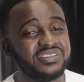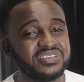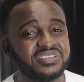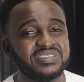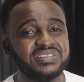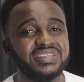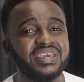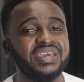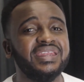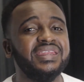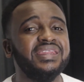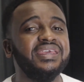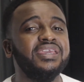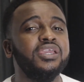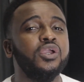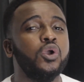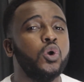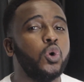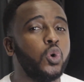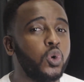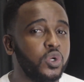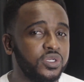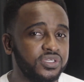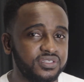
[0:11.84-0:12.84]
understanding
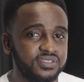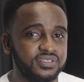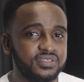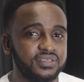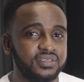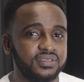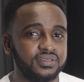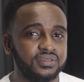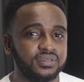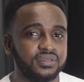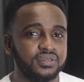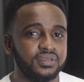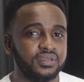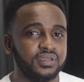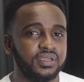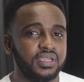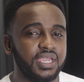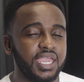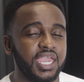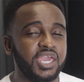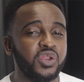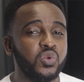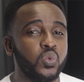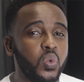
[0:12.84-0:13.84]
auditing
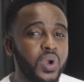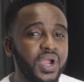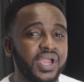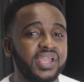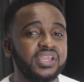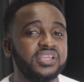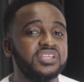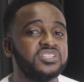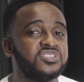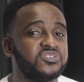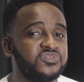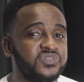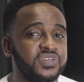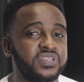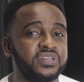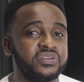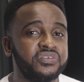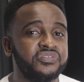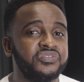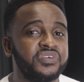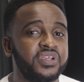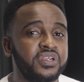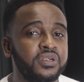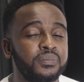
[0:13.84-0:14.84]
and why it's very,
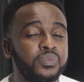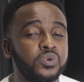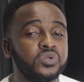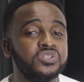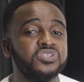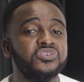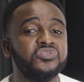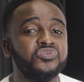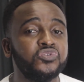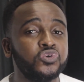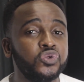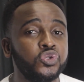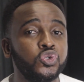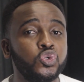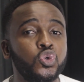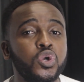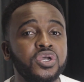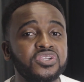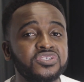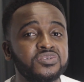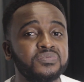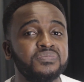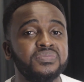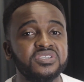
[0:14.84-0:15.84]
very important for you
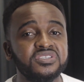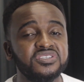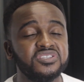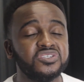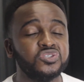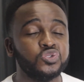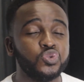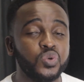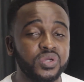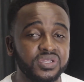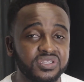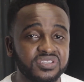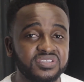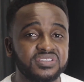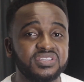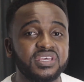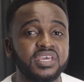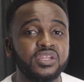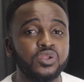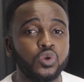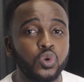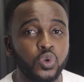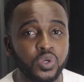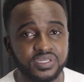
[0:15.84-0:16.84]
as a business to
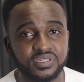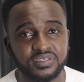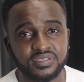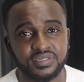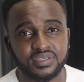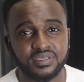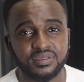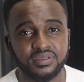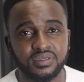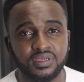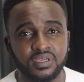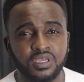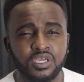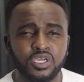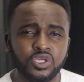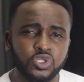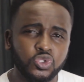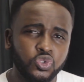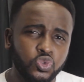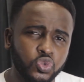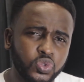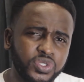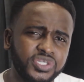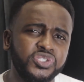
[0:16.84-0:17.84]
understand auditing.
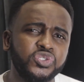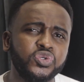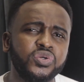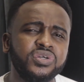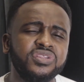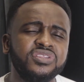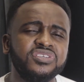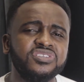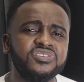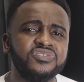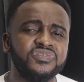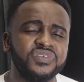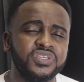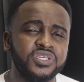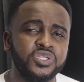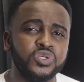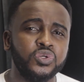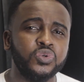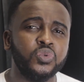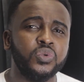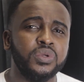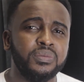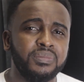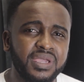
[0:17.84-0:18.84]
Do enjoy this
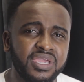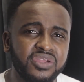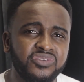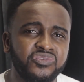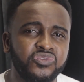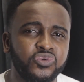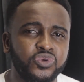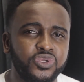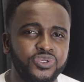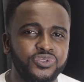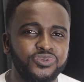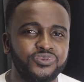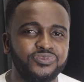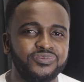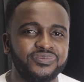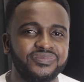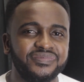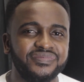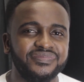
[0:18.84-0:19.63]
video we made for you.